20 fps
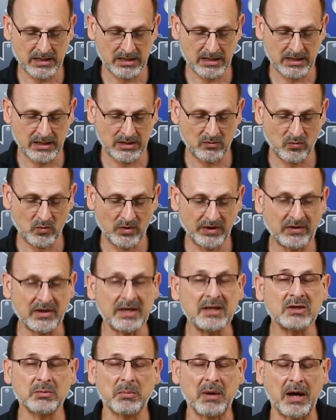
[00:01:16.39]
Uh, with
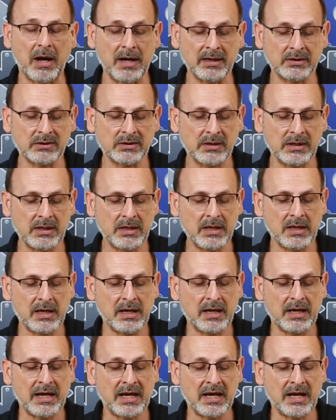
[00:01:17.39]
each box,
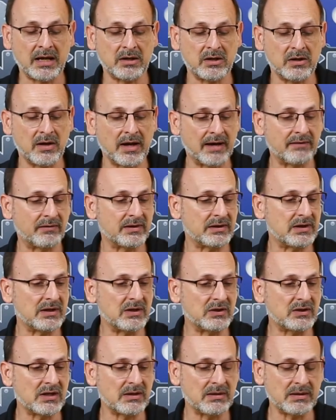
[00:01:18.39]
and you have a
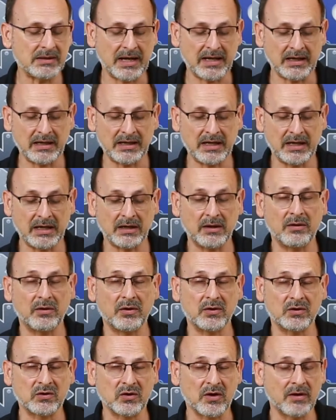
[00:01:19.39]
DC and again
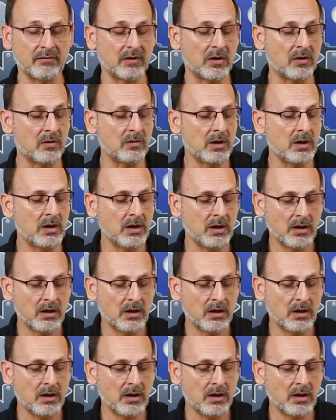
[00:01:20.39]
the servo,